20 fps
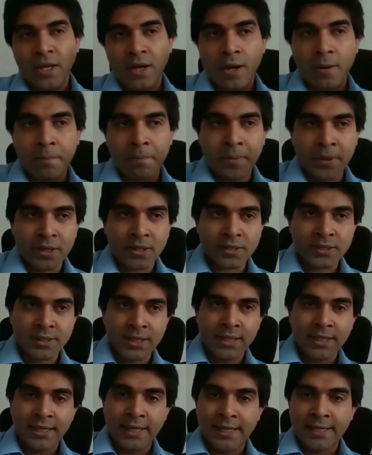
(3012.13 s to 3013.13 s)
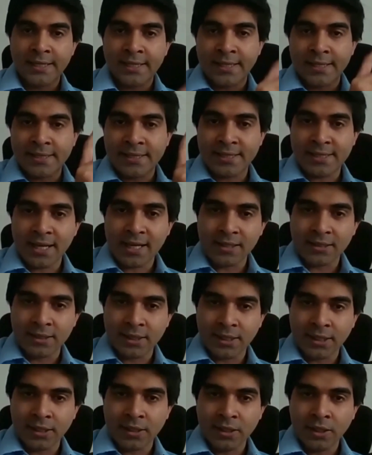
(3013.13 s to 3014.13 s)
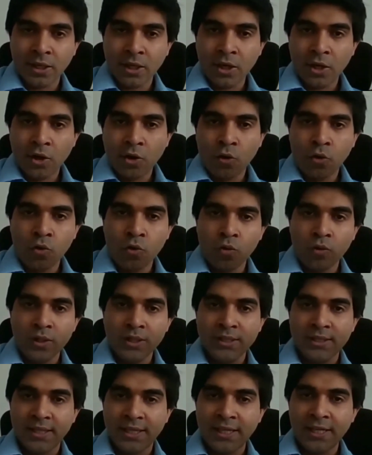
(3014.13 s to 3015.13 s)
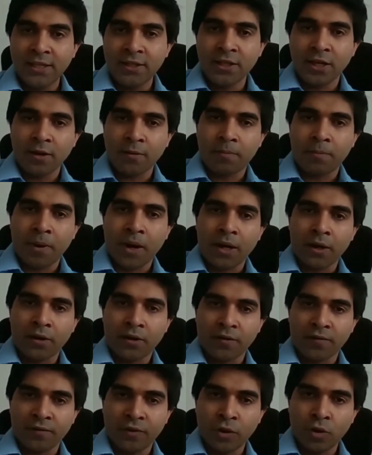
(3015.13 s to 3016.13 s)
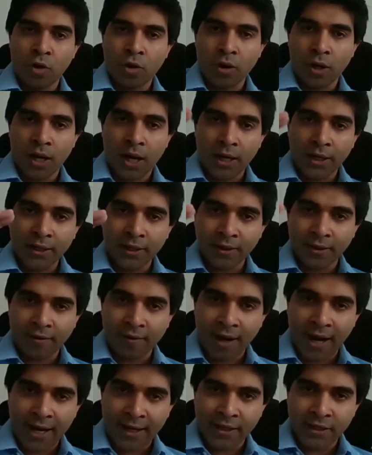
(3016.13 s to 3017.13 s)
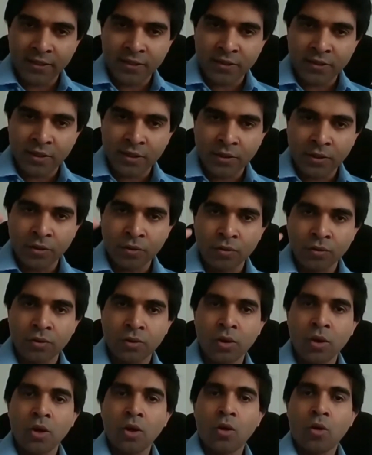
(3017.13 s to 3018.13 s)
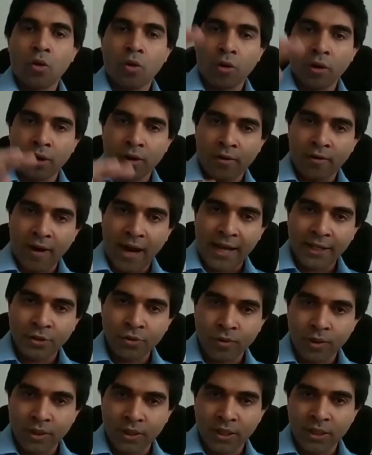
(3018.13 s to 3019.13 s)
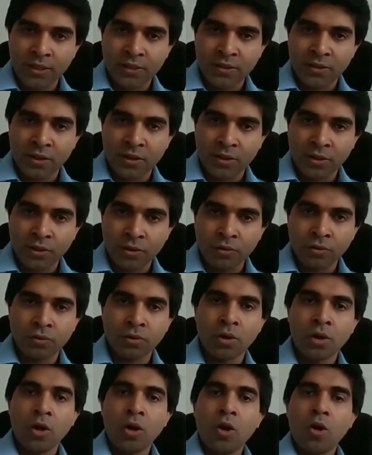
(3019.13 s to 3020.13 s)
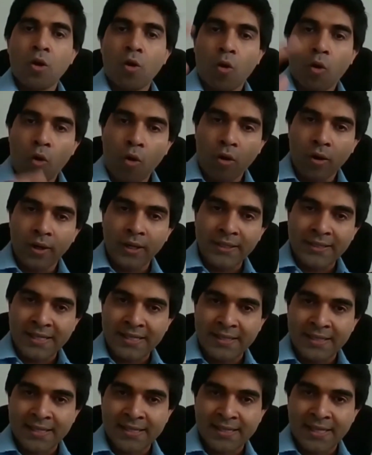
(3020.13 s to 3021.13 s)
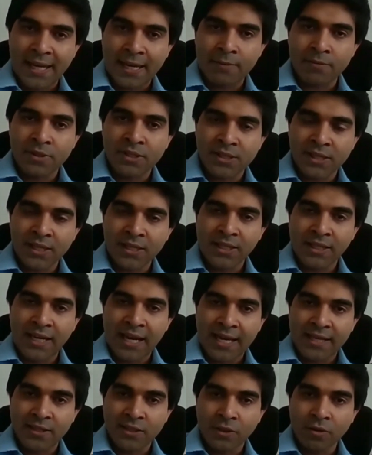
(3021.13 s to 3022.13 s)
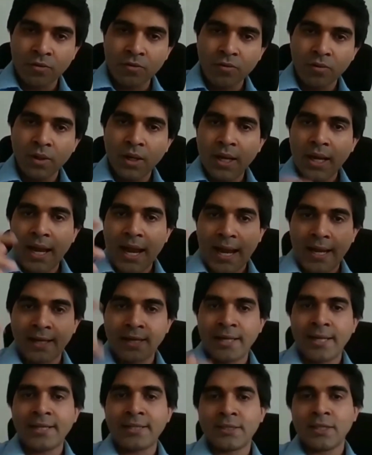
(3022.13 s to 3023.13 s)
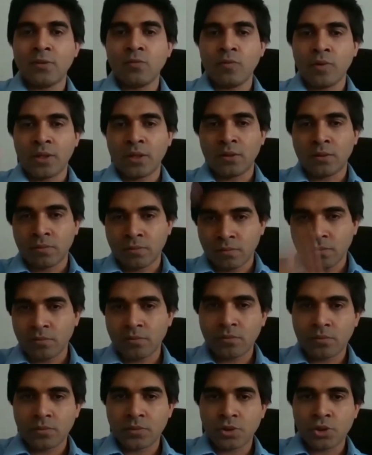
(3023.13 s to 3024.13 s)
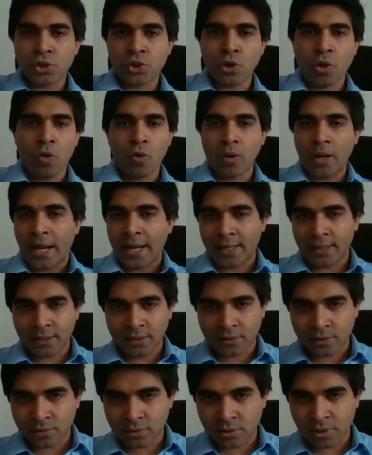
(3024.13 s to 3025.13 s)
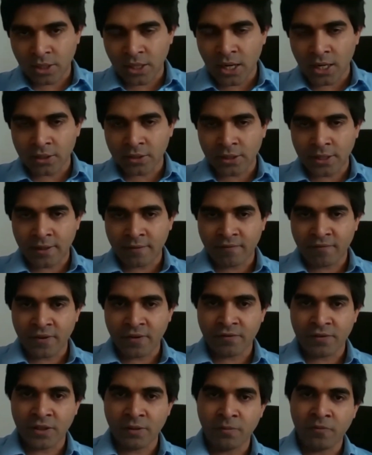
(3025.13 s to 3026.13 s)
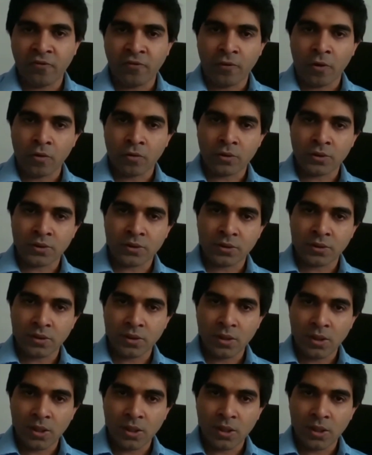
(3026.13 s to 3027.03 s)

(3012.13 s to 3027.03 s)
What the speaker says: a person in consulting who is either part of your undergrad institute or graduate institute or is in the same city as you, and LinkedIn will show like 350 folks.